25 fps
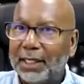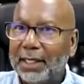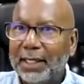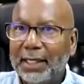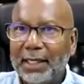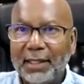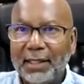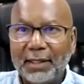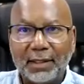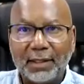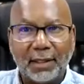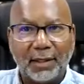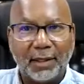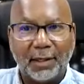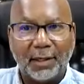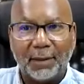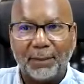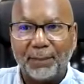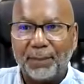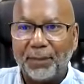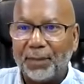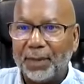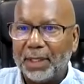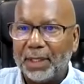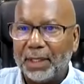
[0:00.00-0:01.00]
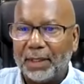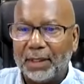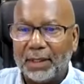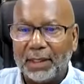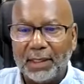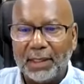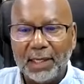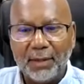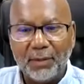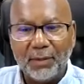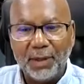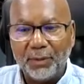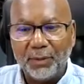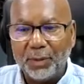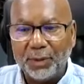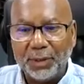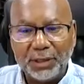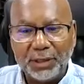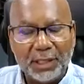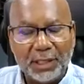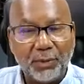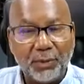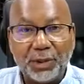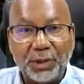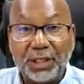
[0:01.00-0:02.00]
East, it
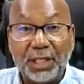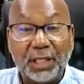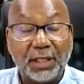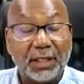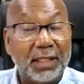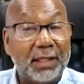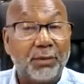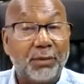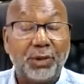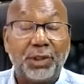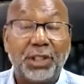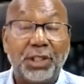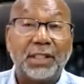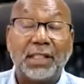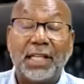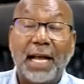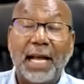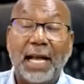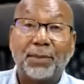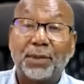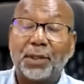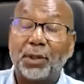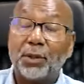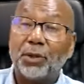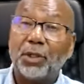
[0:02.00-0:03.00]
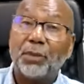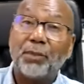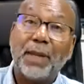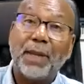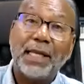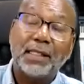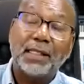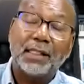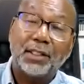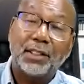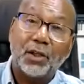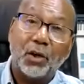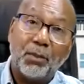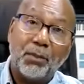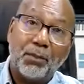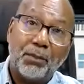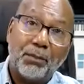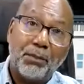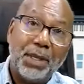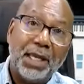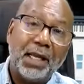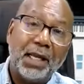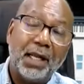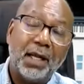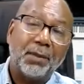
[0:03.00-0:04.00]
was just absolutely amazing. So
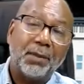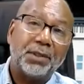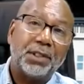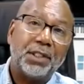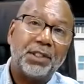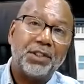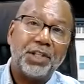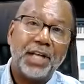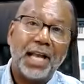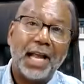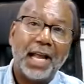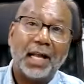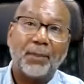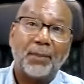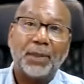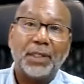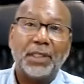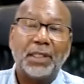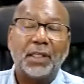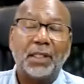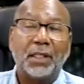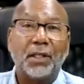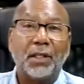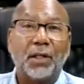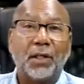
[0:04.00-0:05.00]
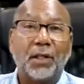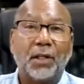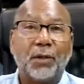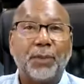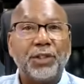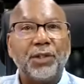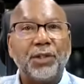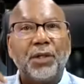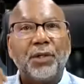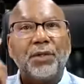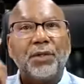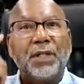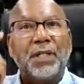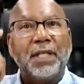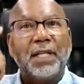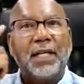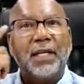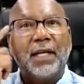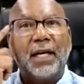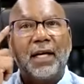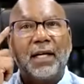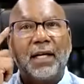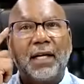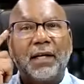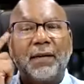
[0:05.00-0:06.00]
big ups to Jackie Patillo. But you
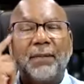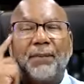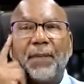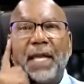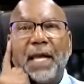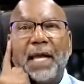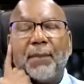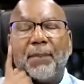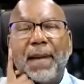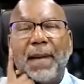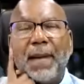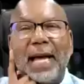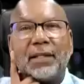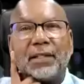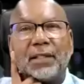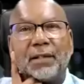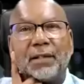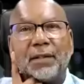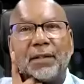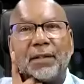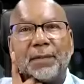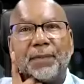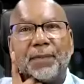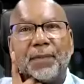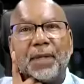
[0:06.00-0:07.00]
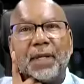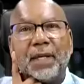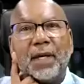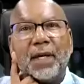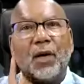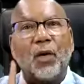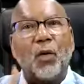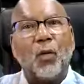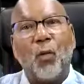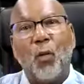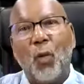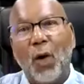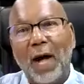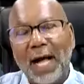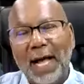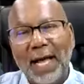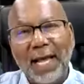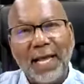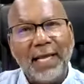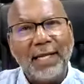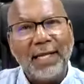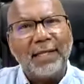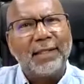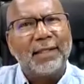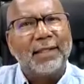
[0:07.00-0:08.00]
know, Ambassador,
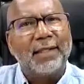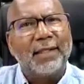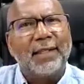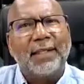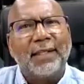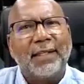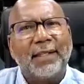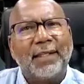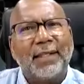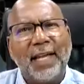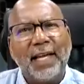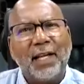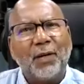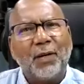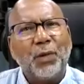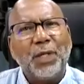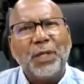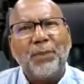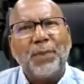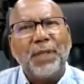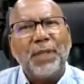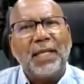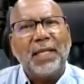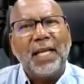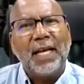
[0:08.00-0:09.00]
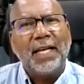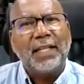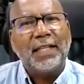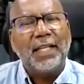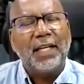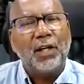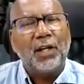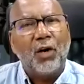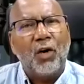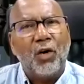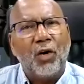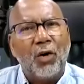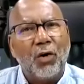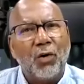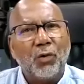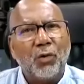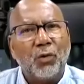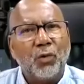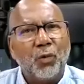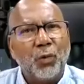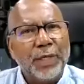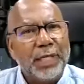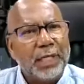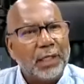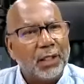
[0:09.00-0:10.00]
why can't we be like that all
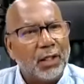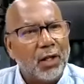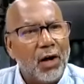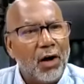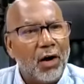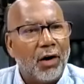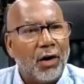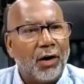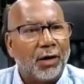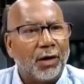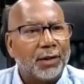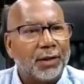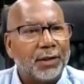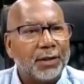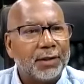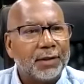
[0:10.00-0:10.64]
week long?